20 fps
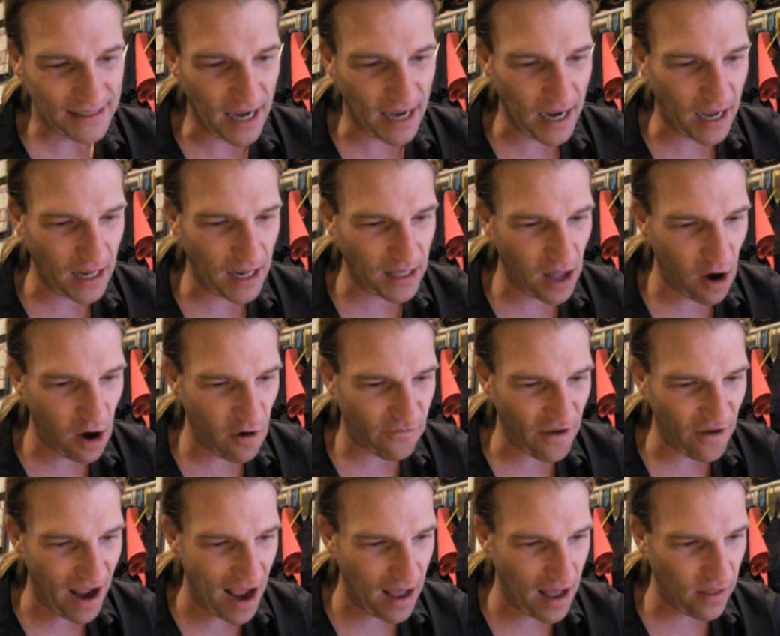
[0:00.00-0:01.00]
Take a
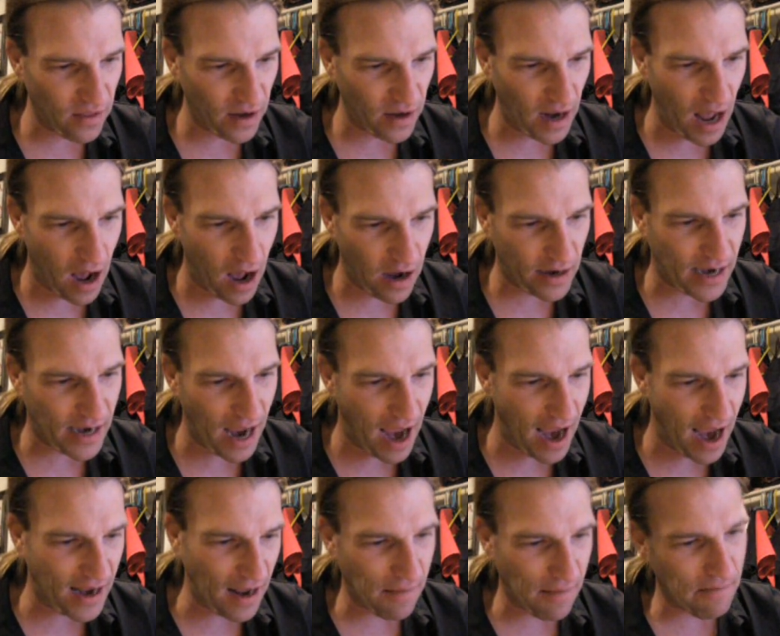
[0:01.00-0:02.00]
loaf and a
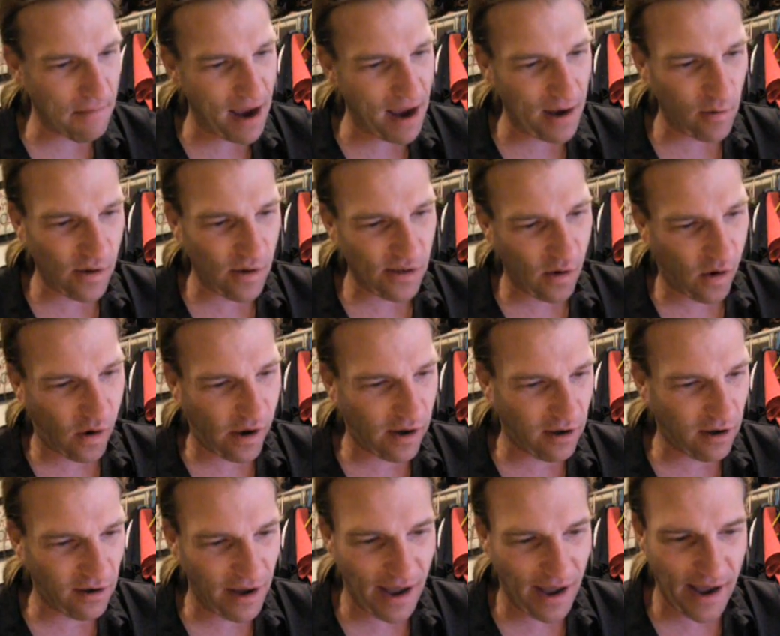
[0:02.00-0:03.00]
cake made with
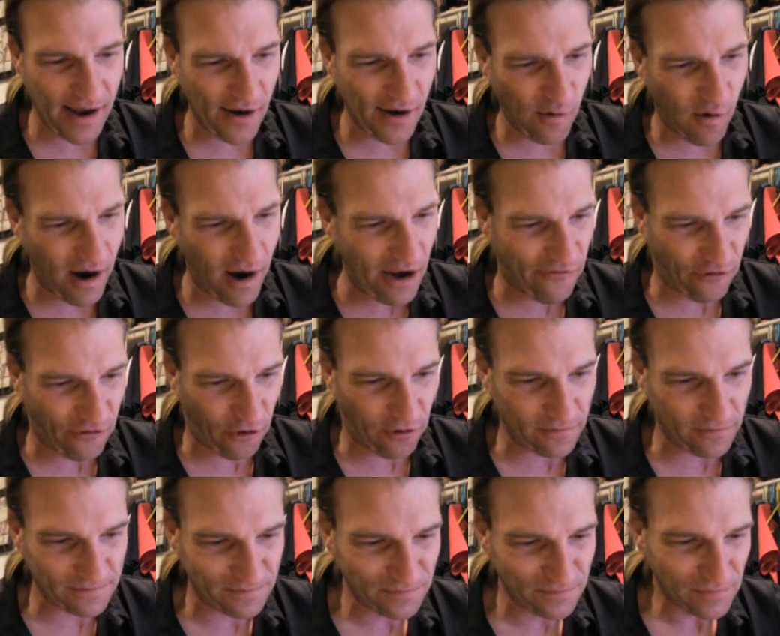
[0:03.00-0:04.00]
oil and a
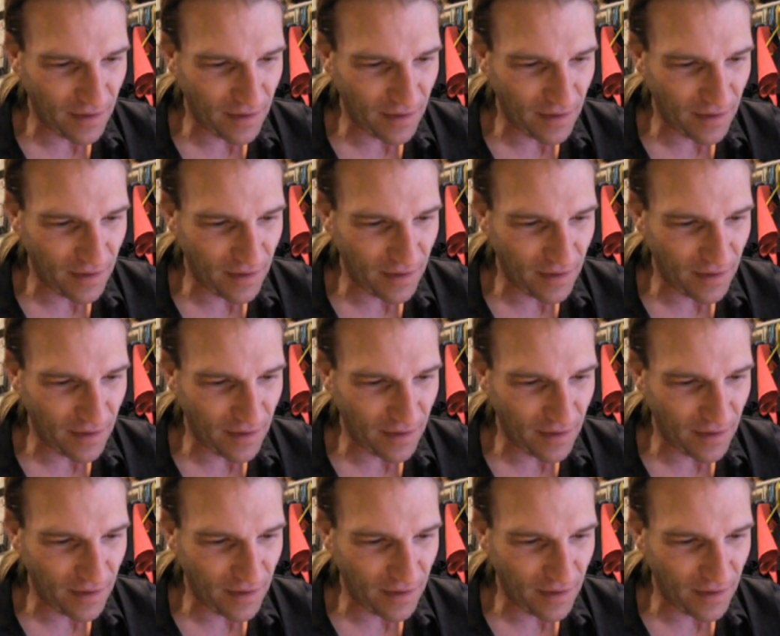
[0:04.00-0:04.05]
wafer.